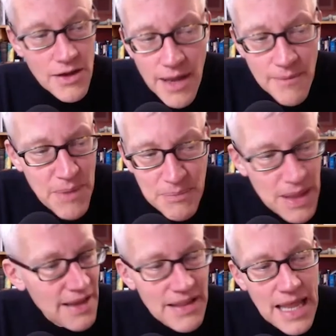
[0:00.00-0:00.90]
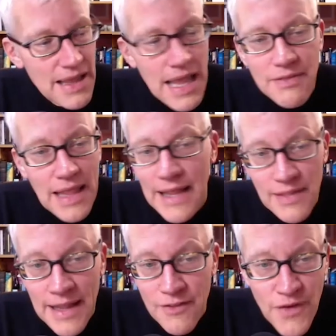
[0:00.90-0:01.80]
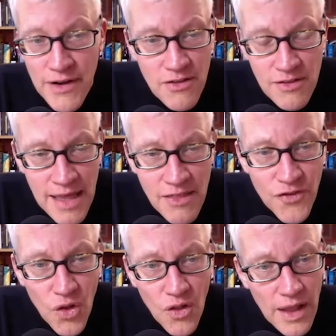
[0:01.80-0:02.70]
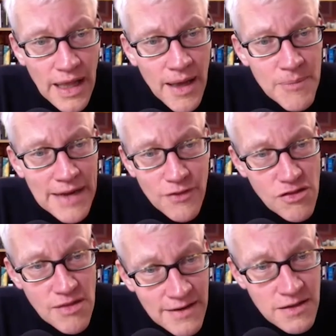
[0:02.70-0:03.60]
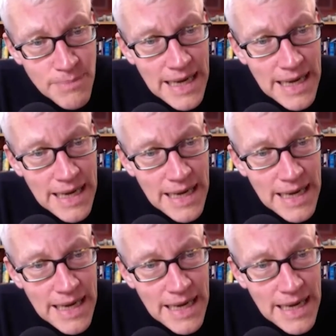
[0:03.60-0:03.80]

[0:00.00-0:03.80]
you know, it's very successful. It seemed to